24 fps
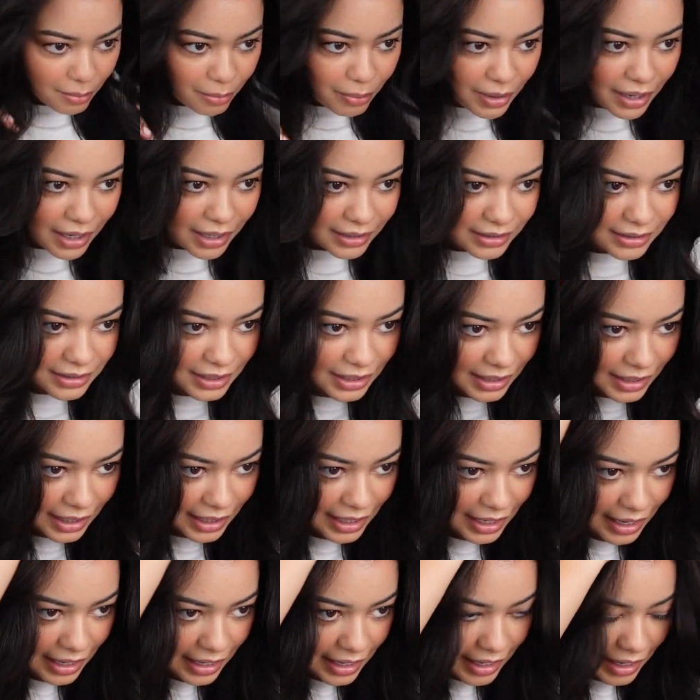But
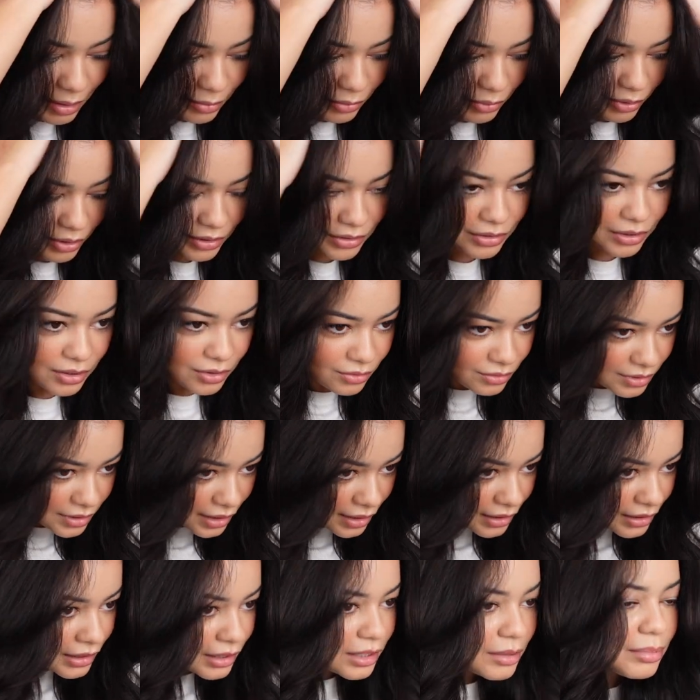today I am going to use
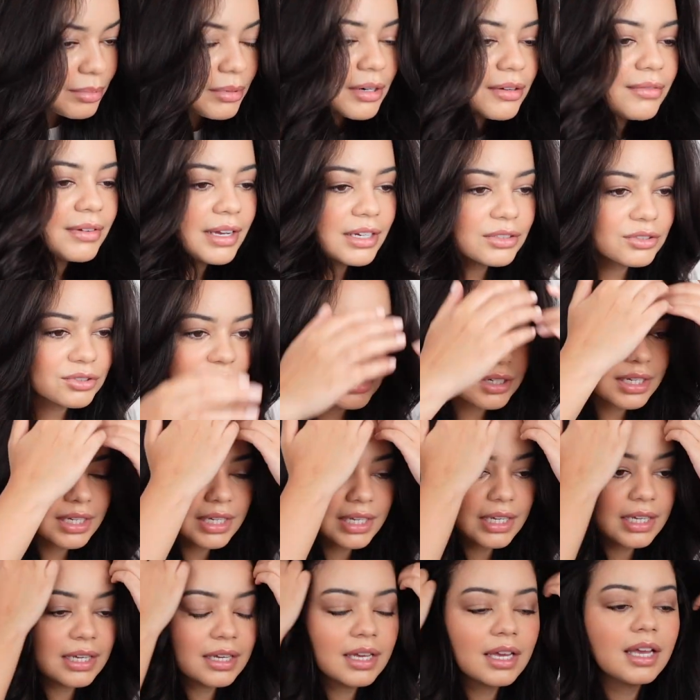a little bit of extra
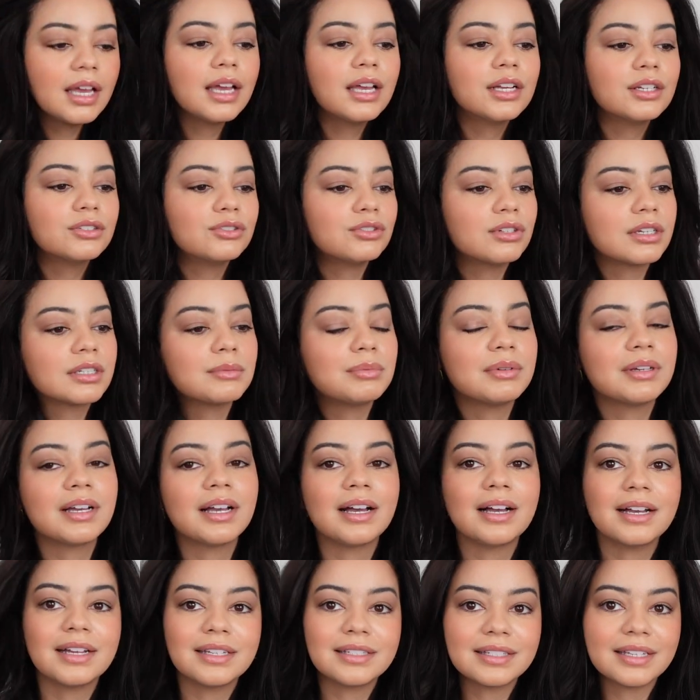heat just
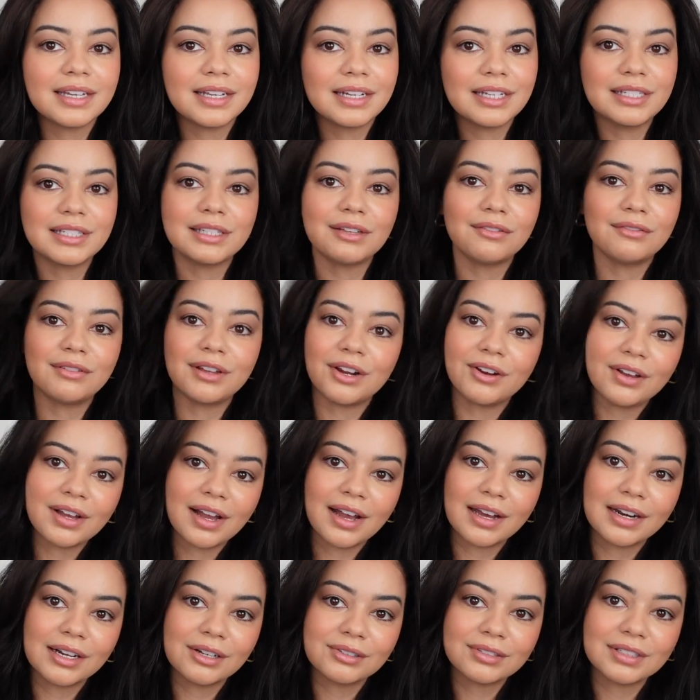because it is very
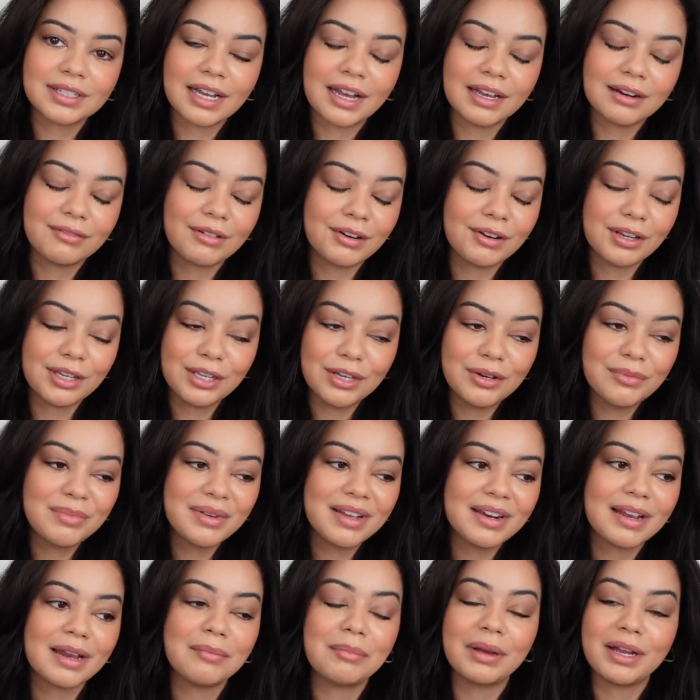hot outside very
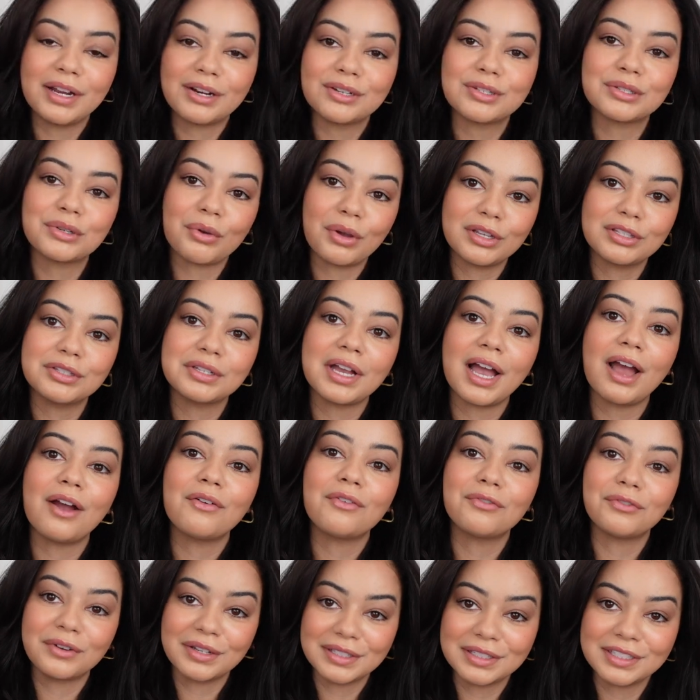humid and my hair is going to get
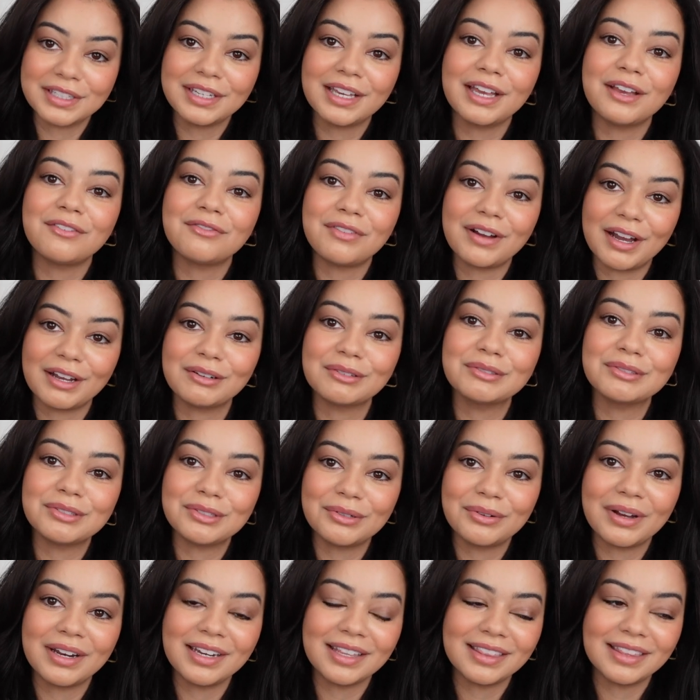frizzy if I don't
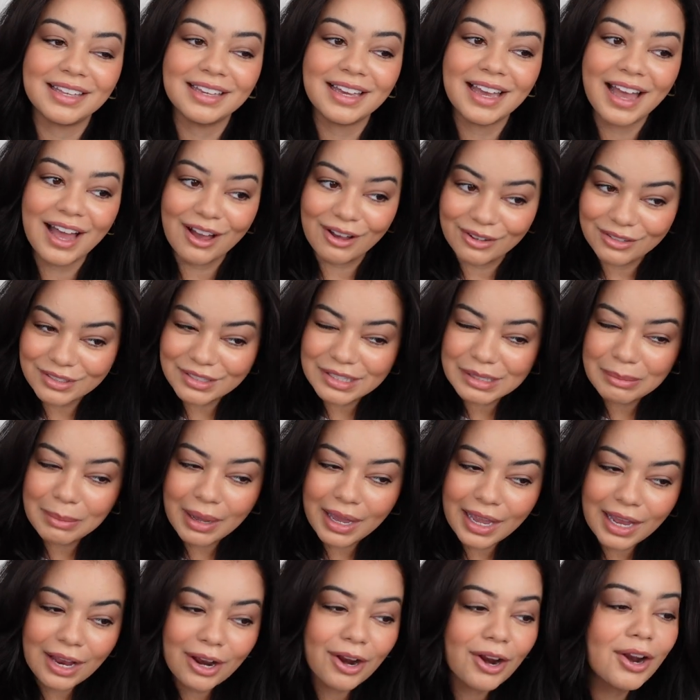do anything else to my
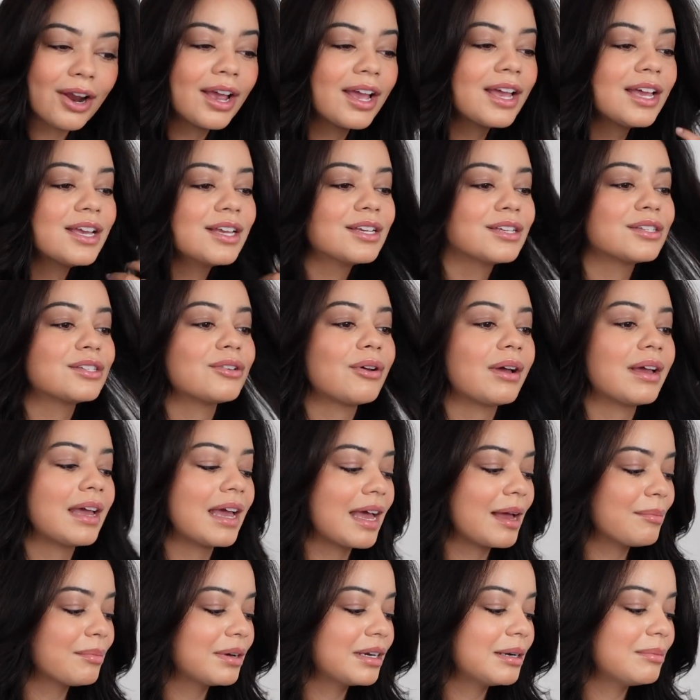hair so I
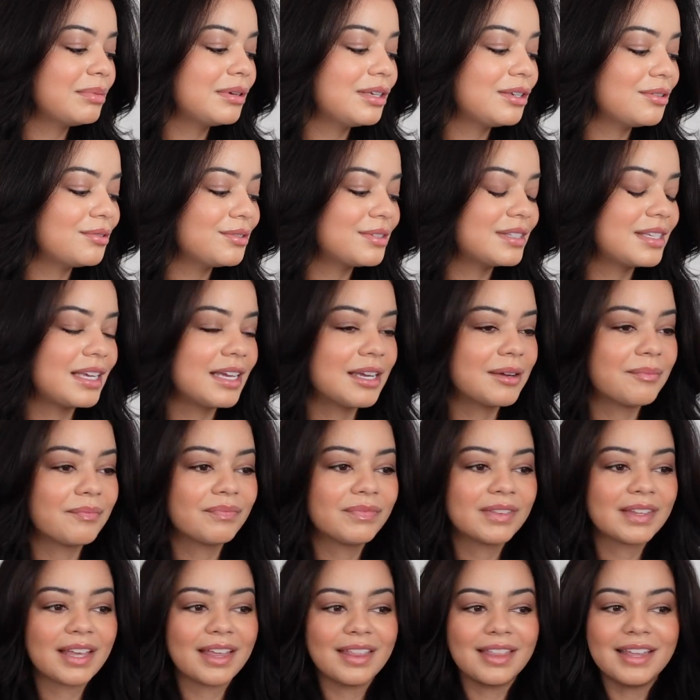am going to be using
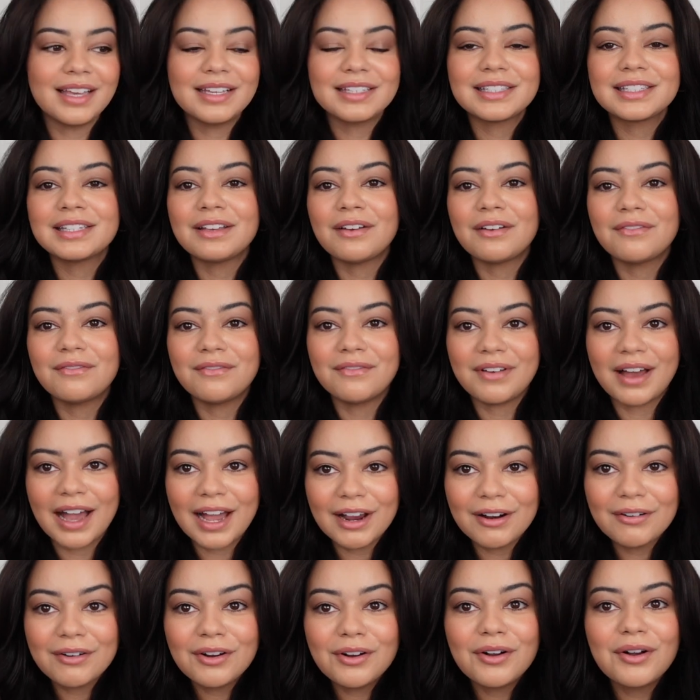this
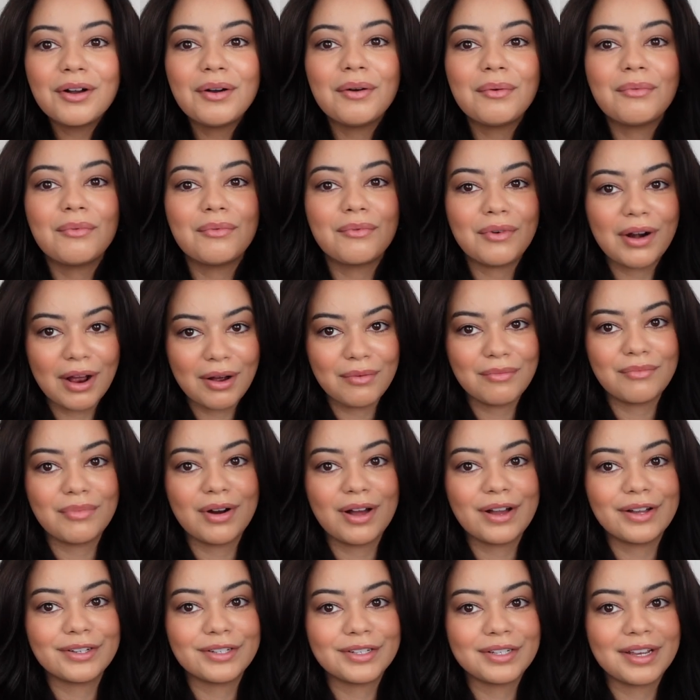viral round
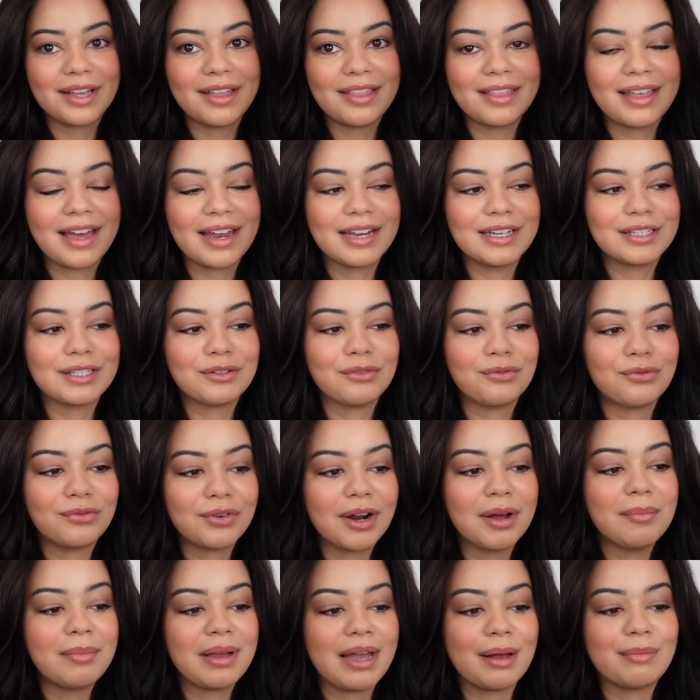brush that is
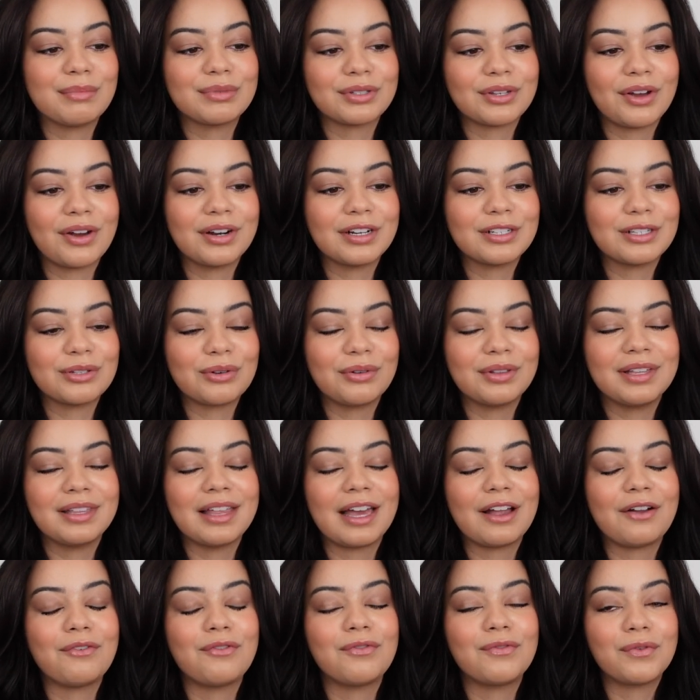from Amazon it's only
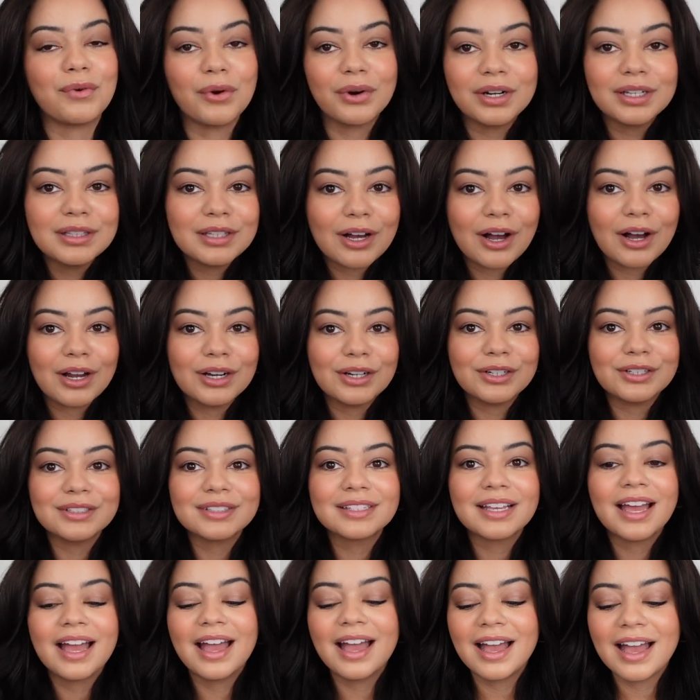like $40 I
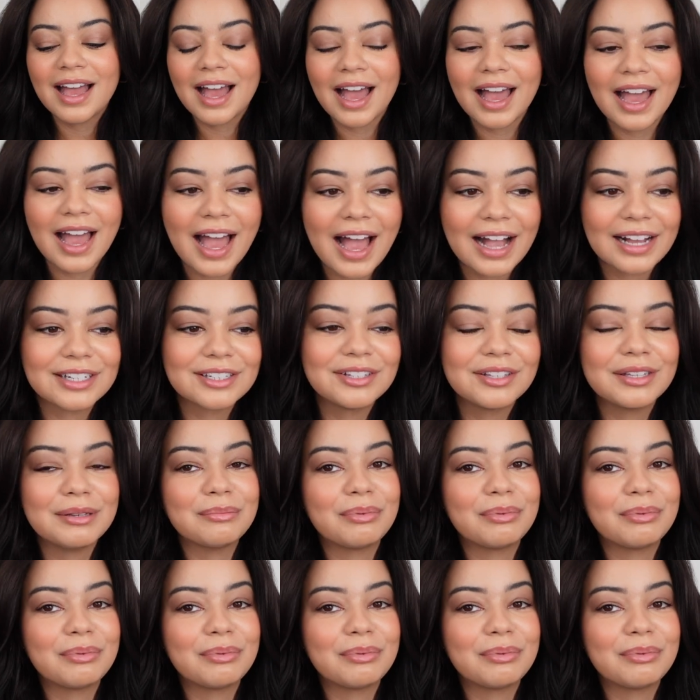actually